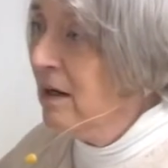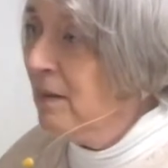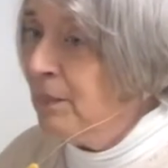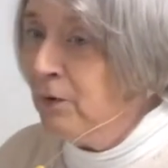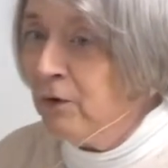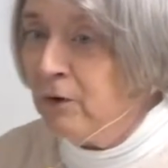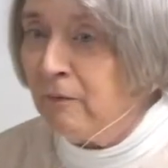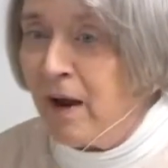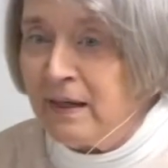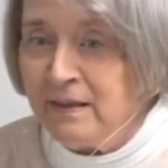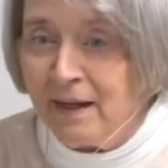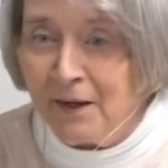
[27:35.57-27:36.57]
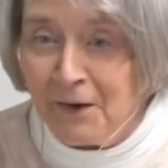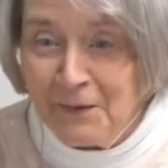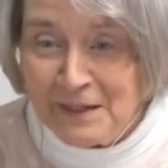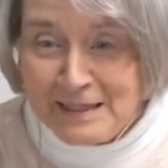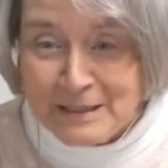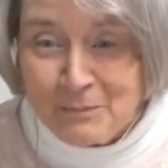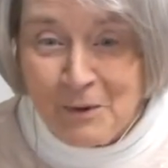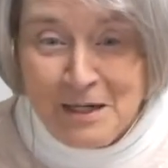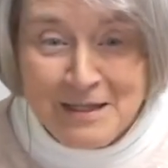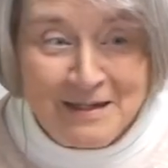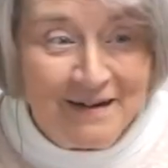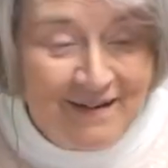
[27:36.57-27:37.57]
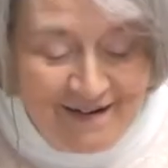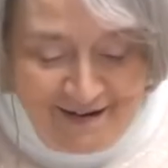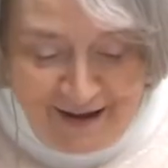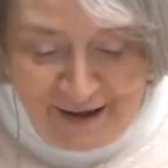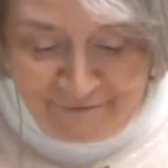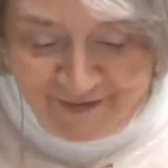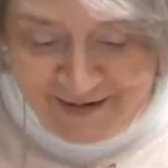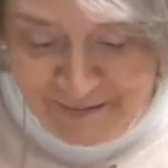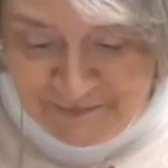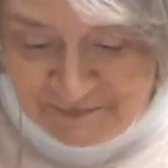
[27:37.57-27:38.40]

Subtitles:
poor right now and is breathing heavy.